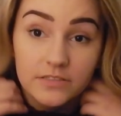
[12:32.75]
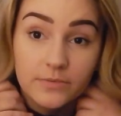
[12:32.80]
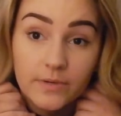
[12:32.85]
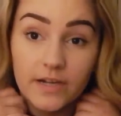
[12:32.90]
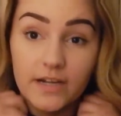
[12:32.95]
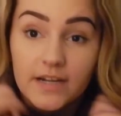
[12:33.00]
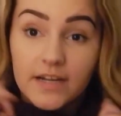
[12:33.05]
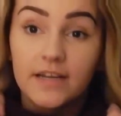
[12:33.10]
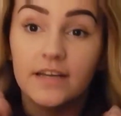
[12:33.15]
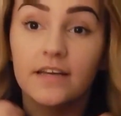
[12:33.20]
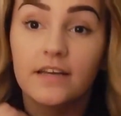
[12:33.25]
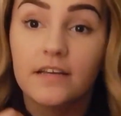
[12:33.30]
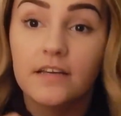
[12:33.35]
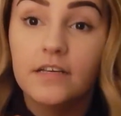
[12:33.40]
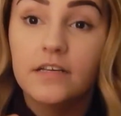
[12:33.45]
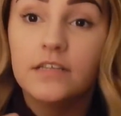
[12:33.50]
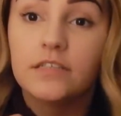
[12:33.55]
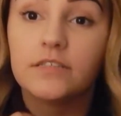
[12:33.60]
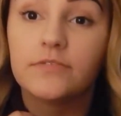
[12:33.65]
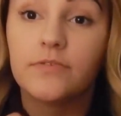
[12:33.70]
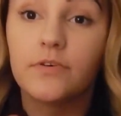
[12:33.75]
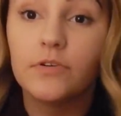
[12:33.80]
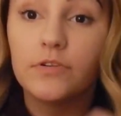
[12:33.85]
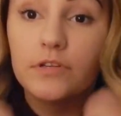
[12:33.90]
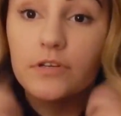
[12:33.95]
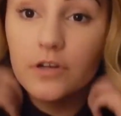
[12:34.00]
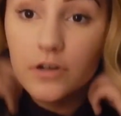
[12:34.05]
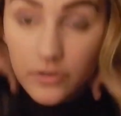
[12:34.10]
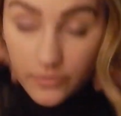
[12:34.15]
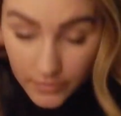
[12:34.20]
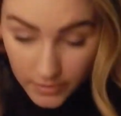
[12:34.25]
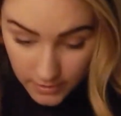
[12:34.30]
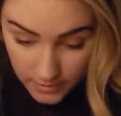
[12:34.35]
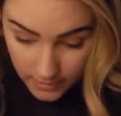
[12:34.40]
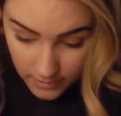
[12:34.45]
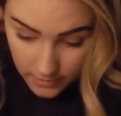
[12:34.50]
to wear it is folded over a